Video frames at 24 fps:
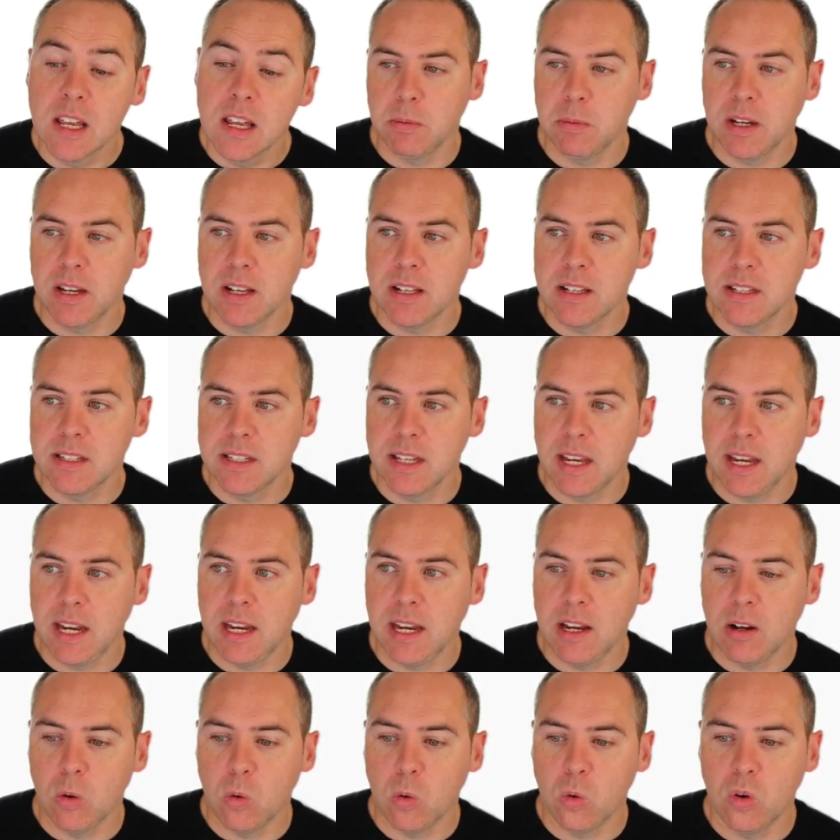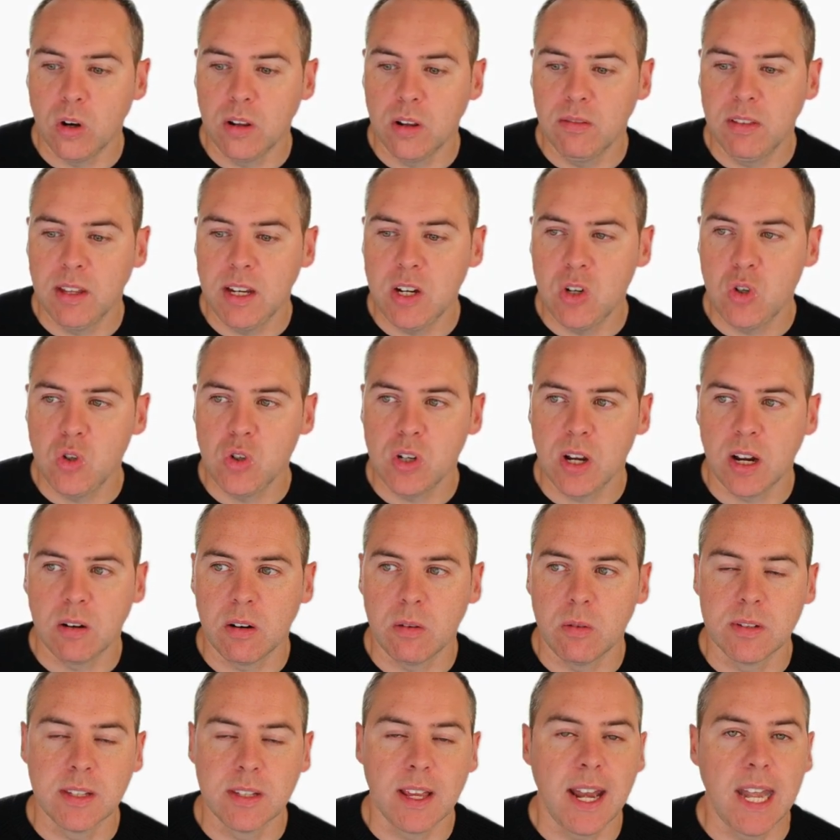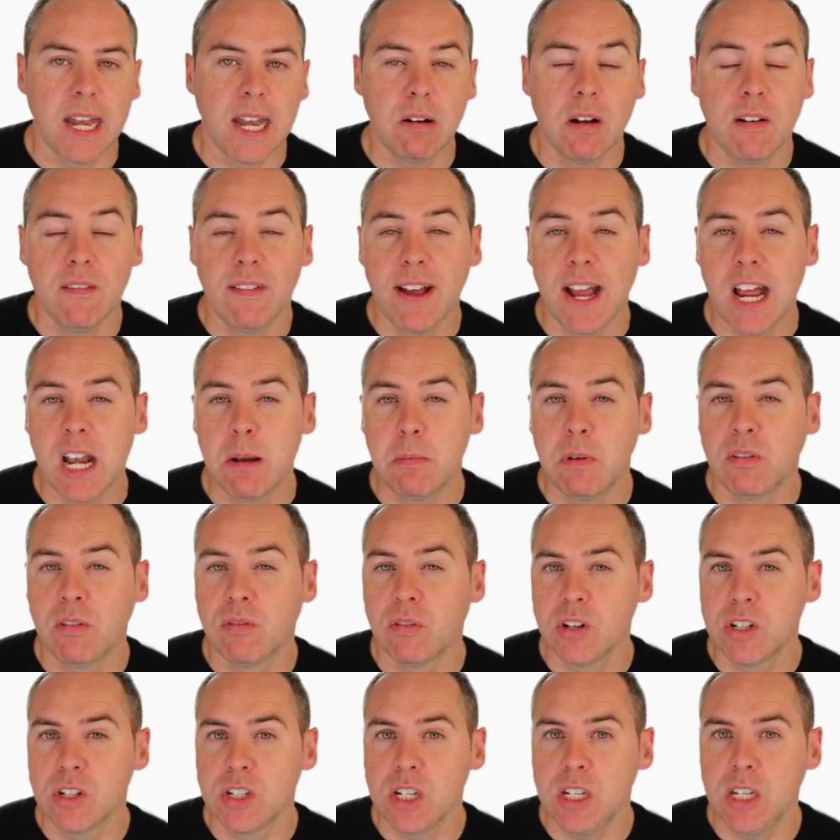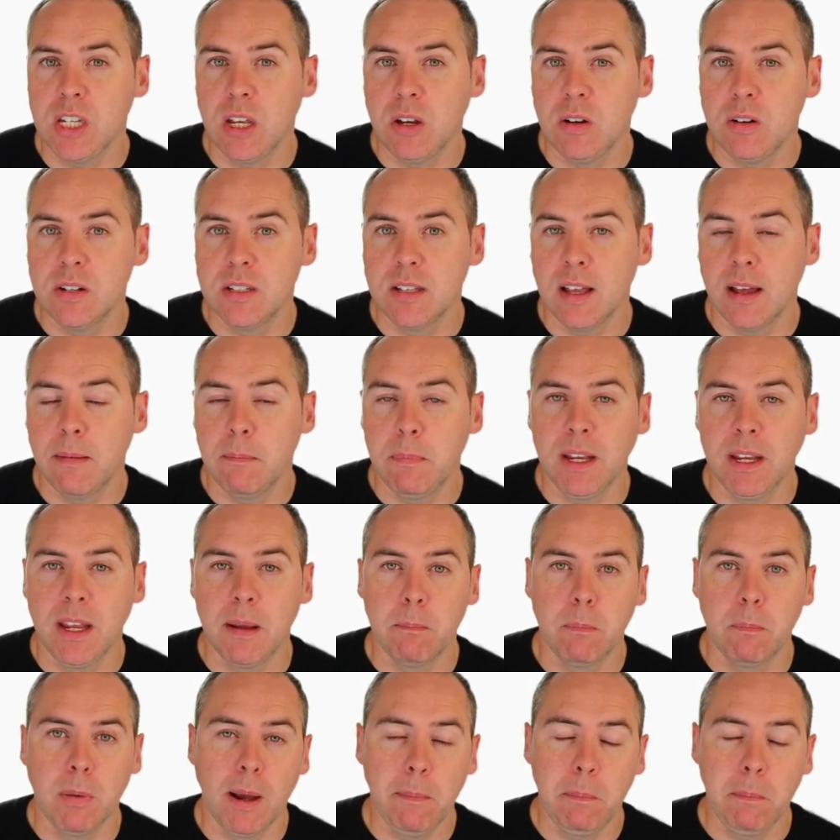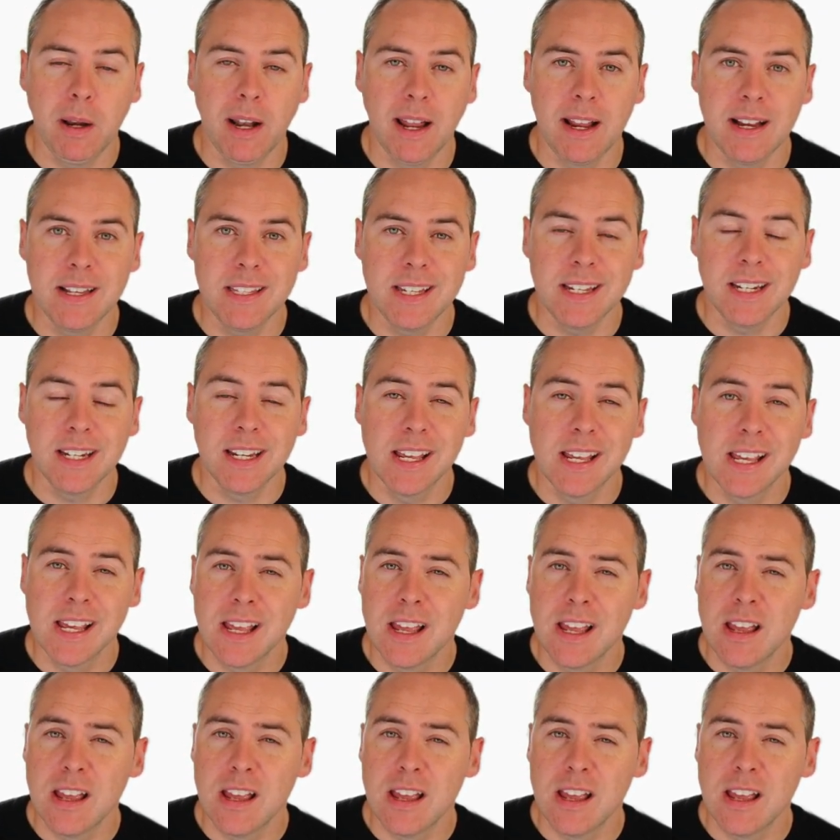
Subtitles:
As we can see, all of these channels are now available for us to use and begin populating.